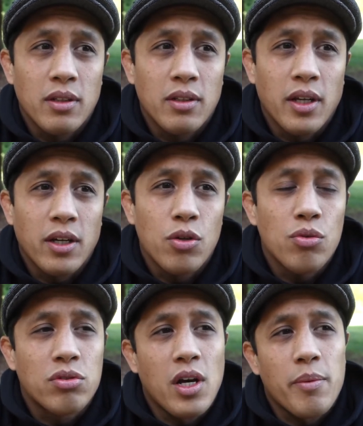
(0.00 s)
Like, who
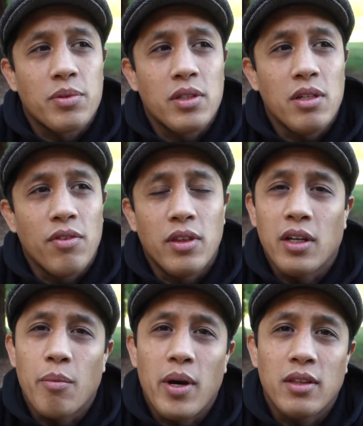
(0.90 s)
stops to even think
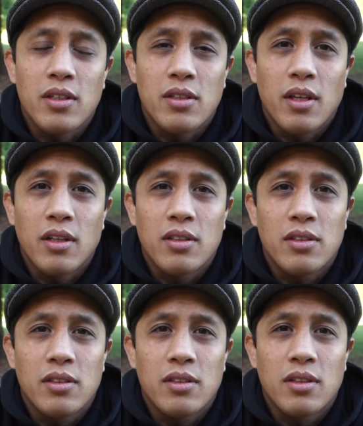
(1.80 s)
about these
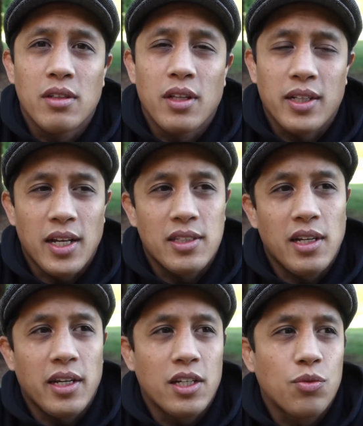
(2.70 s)
things? Like, that's, I
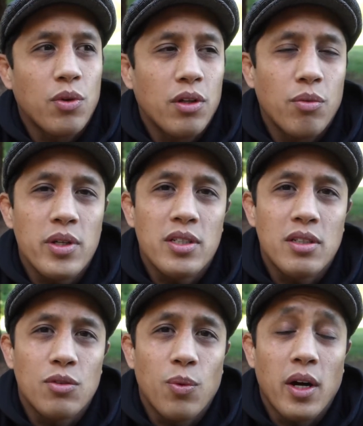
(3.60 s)
guess, one of the
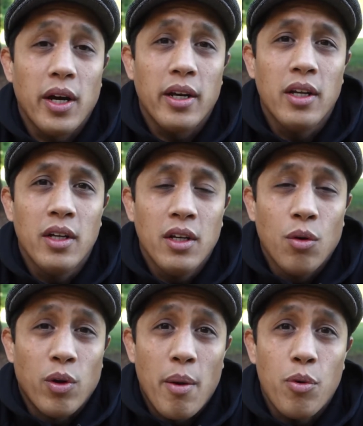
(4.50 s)
reasons why
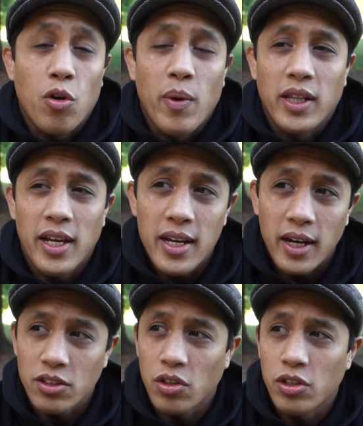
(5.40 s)
when I broke my leg, I
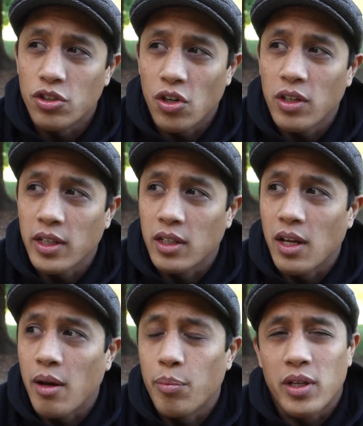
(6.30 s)
started journaling a
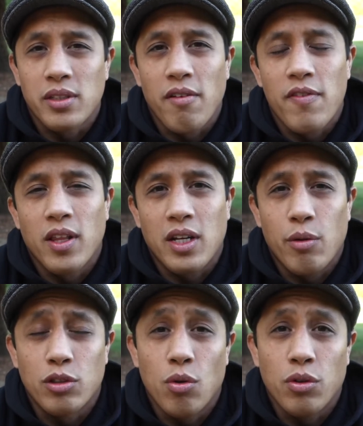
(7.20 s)
lot, because I felt like I
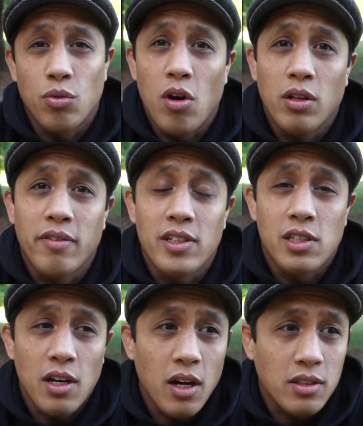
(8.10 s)
was going through all of these
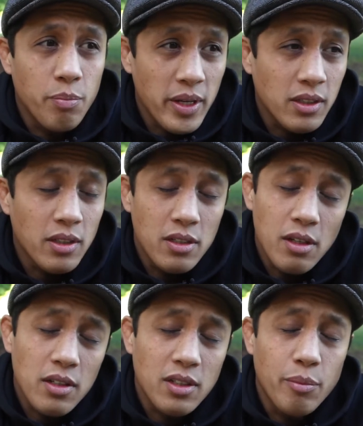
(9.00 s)
thoughts, basically these
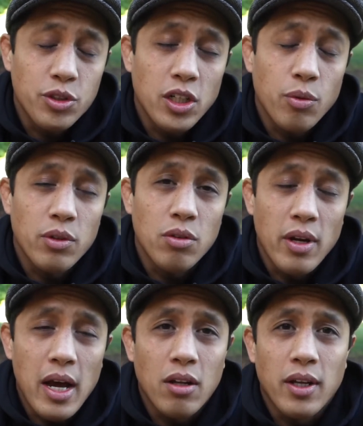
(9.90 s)
thoughts that I'm sharing with you
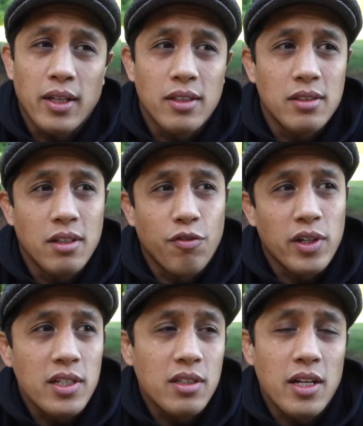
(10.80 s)
now, like these different
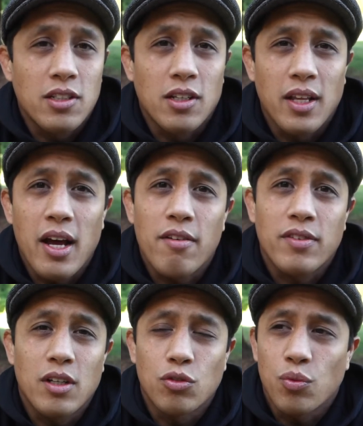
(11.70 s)
insights on life,
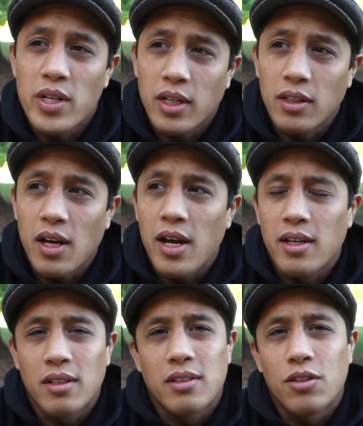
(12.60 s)
because I was reading a lot
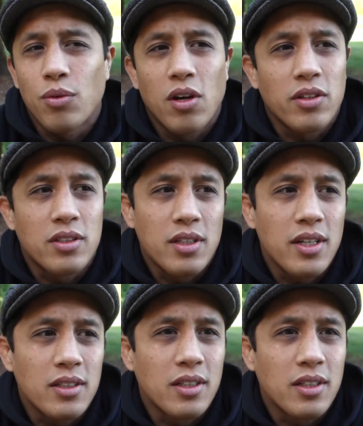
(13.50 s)
and doing all these things.